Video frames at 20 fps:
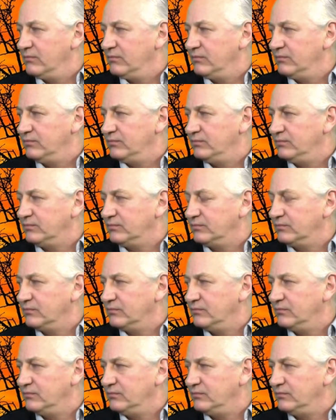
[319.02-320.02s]

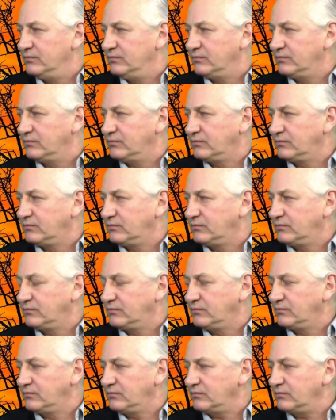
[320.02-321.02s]

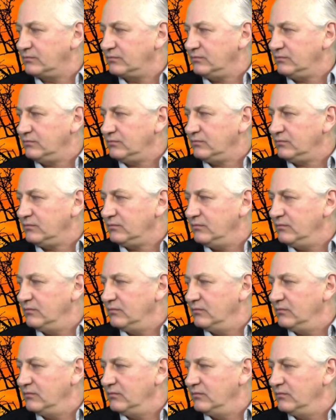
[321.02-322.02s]

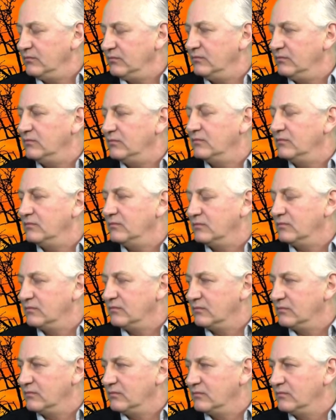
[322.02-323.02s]

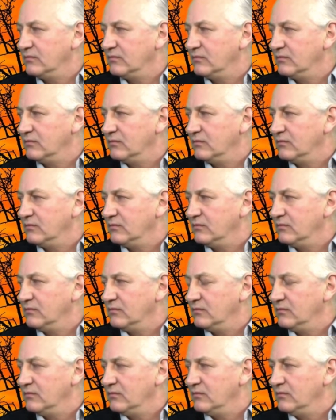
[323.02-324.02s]

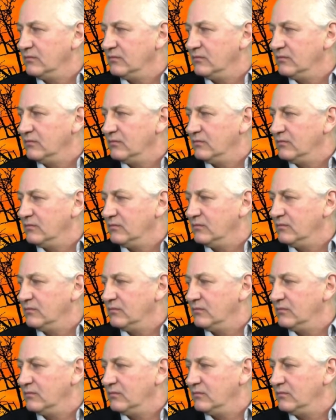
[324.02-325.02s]

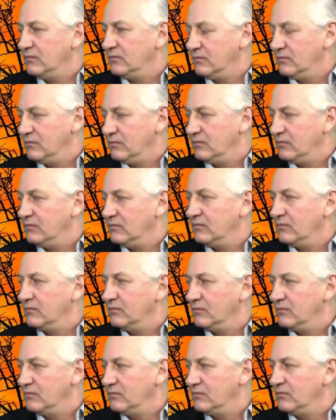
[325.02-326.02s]

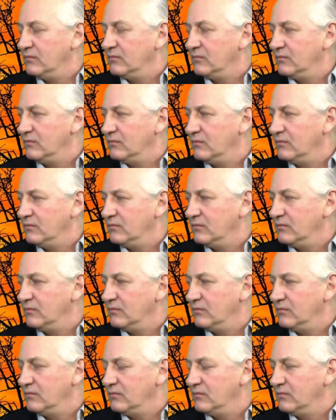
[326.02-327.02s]
[no speech]